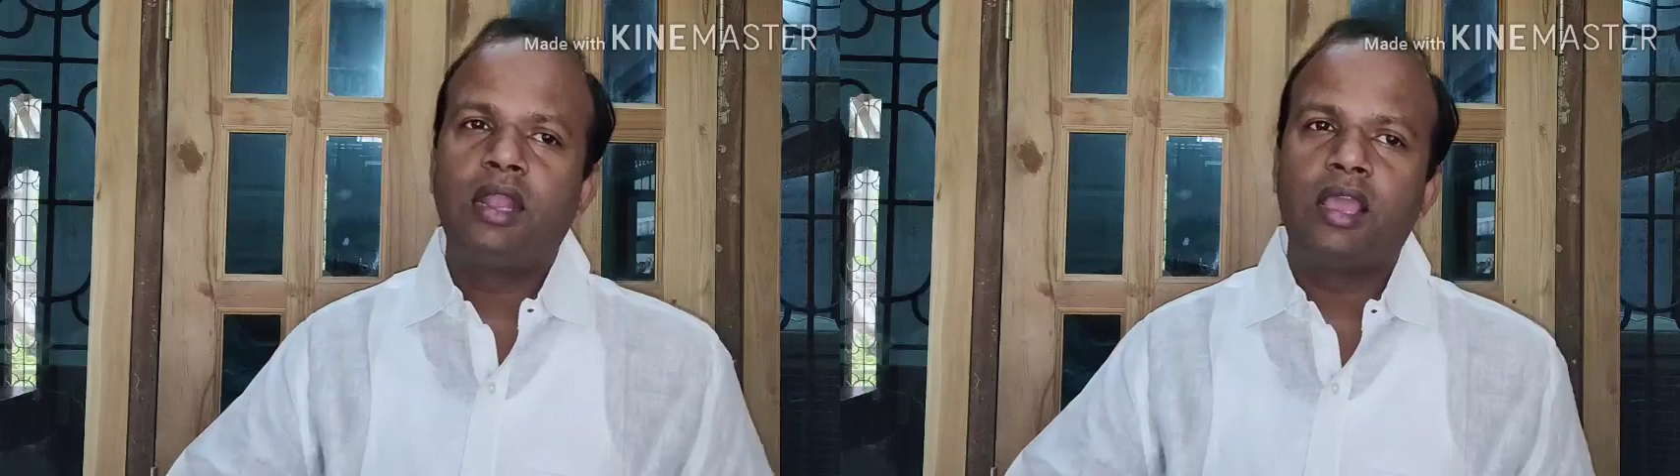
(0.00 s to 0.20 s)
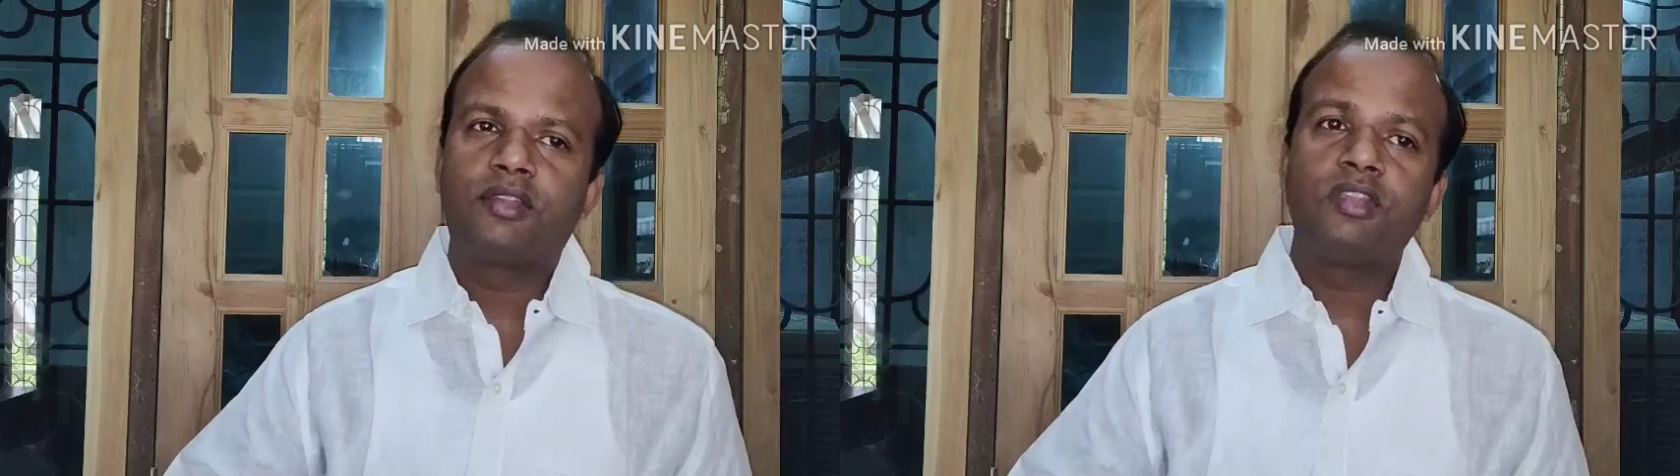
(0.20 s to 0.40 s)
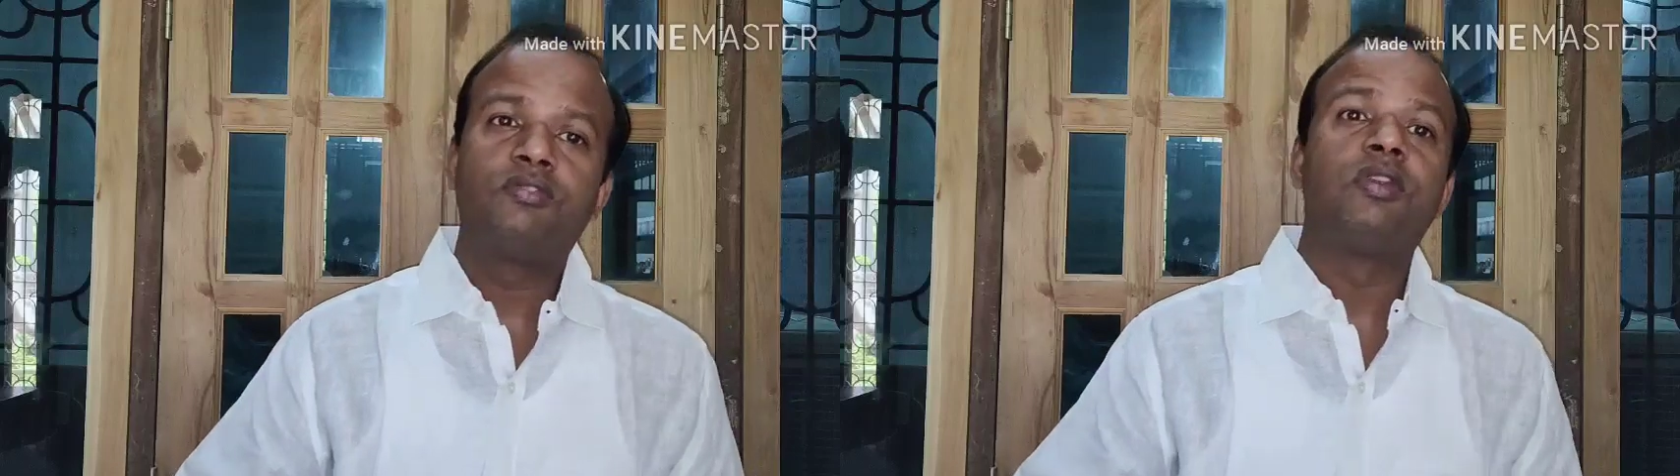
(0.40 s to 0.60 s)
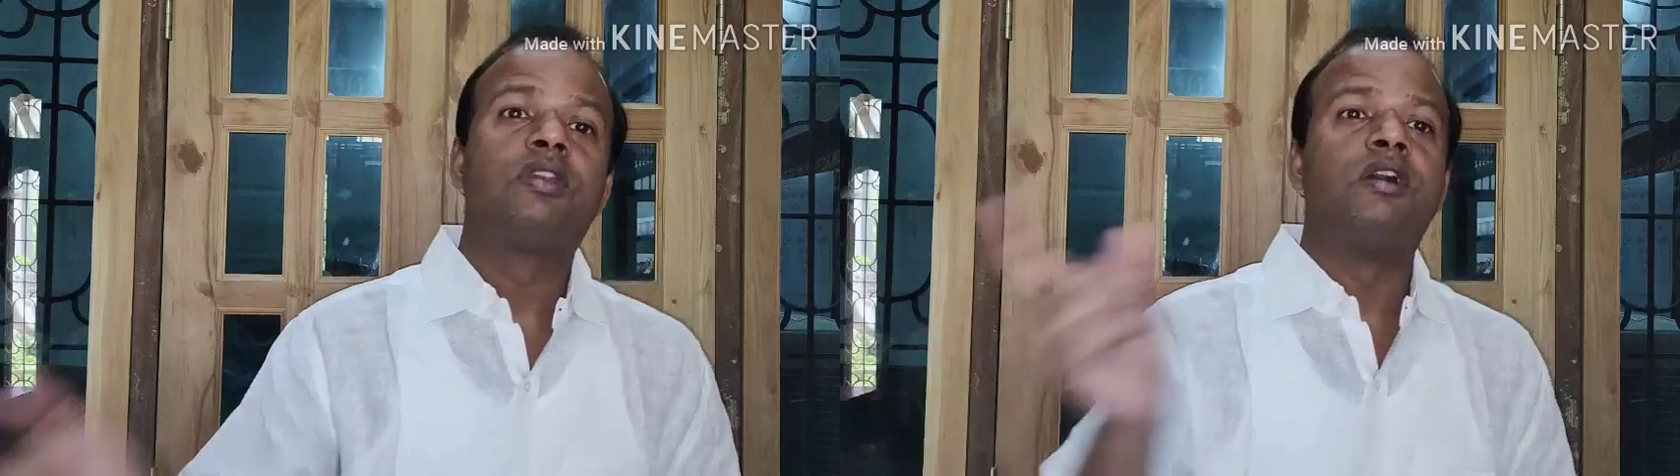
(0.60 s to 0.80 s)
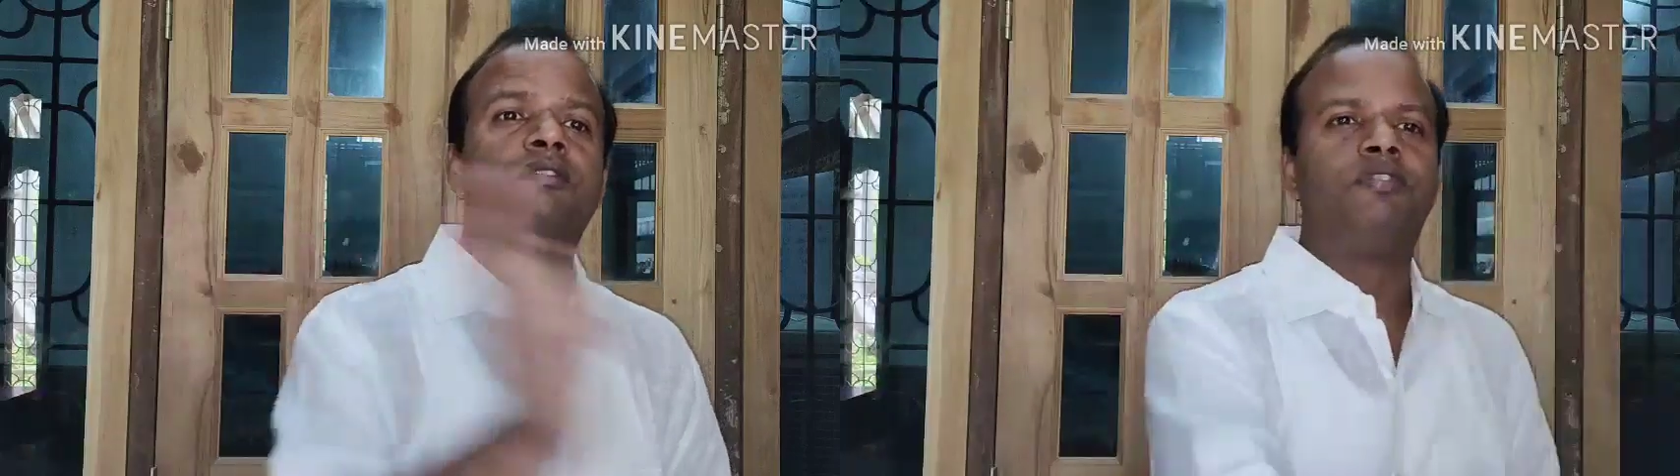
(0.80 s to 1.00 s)
excess we
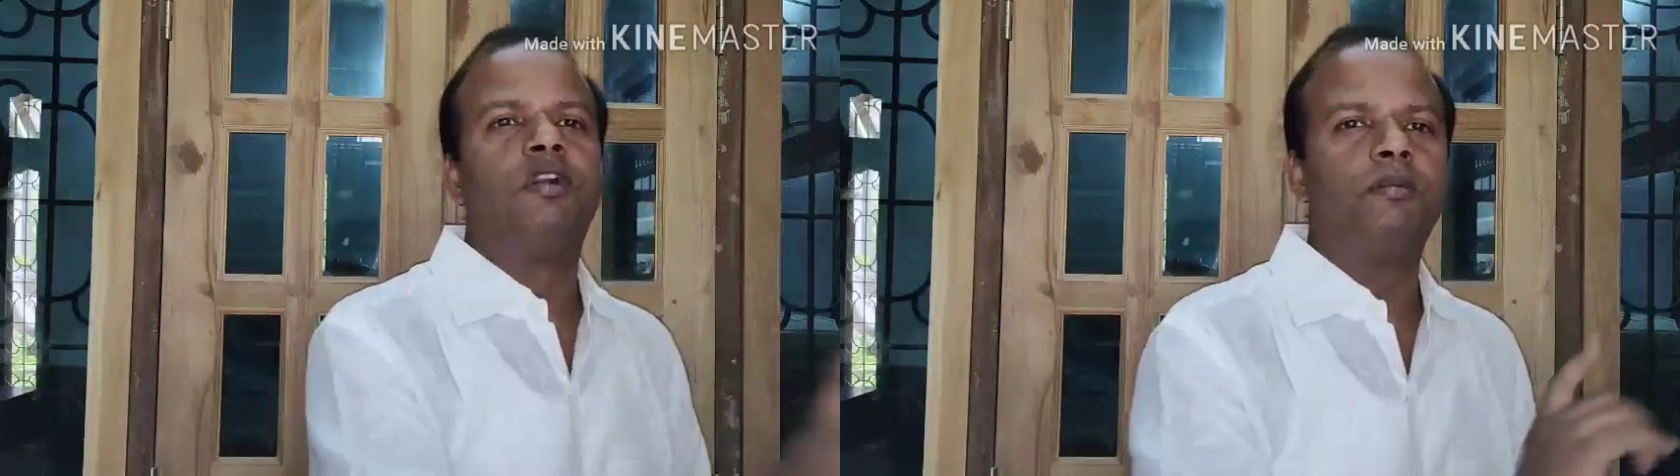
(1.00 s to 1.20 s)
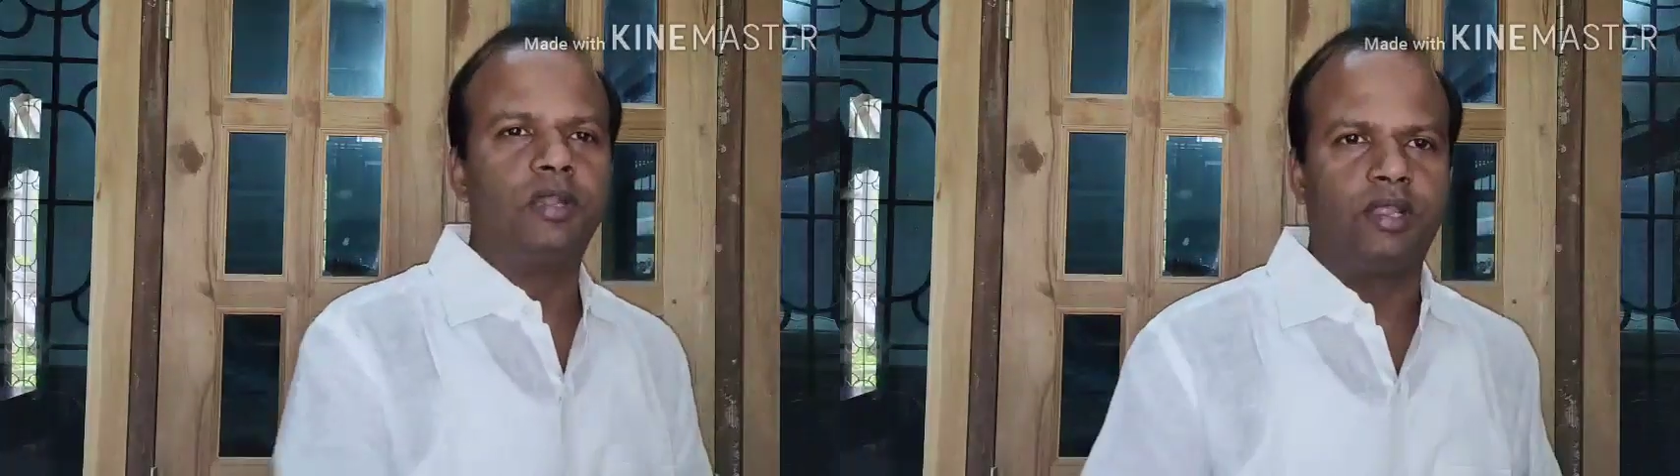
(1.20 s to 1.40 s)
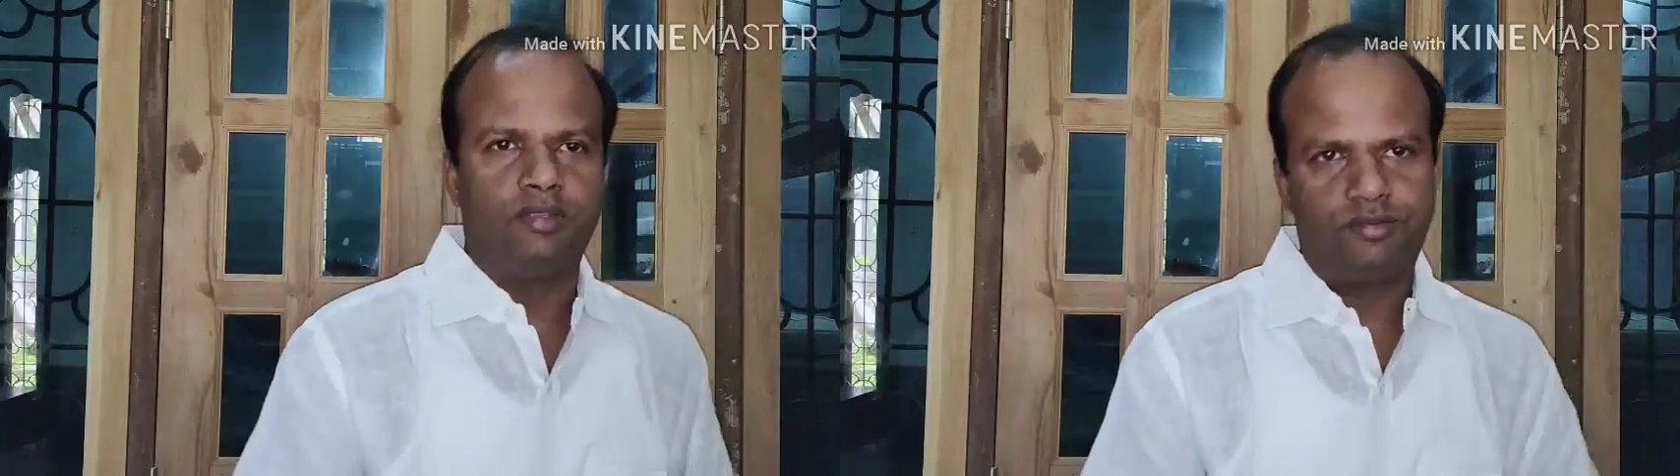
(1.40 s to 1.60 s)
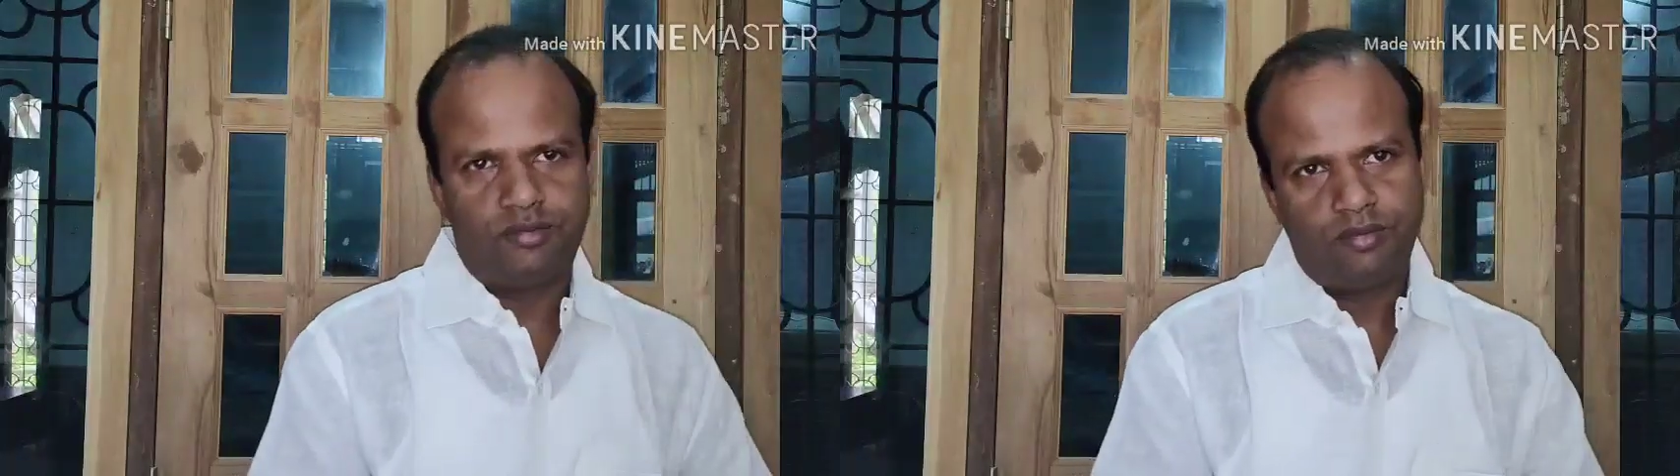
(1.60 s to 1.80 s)
confirm the test.